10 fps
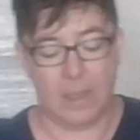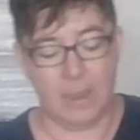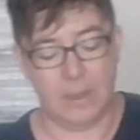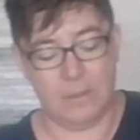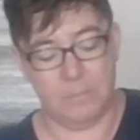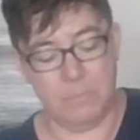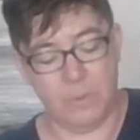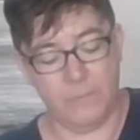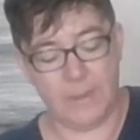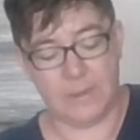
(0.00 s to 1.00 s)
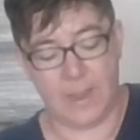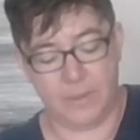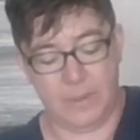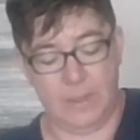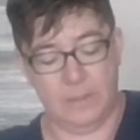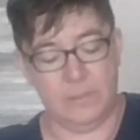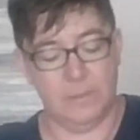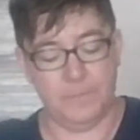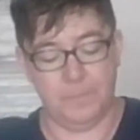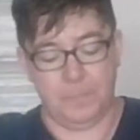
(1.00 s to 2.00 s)
and move it downhill,
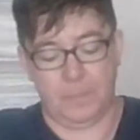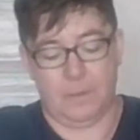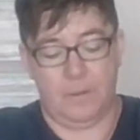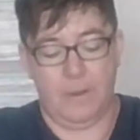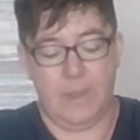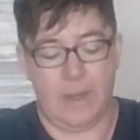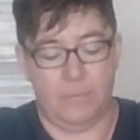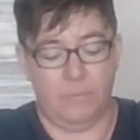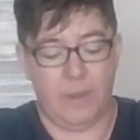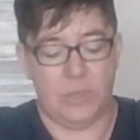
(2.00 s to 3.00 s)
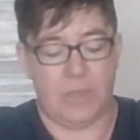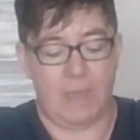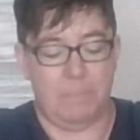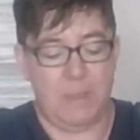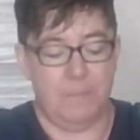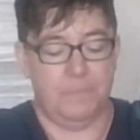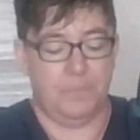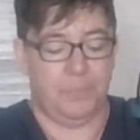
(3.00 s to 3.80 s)
all right, and reshape it.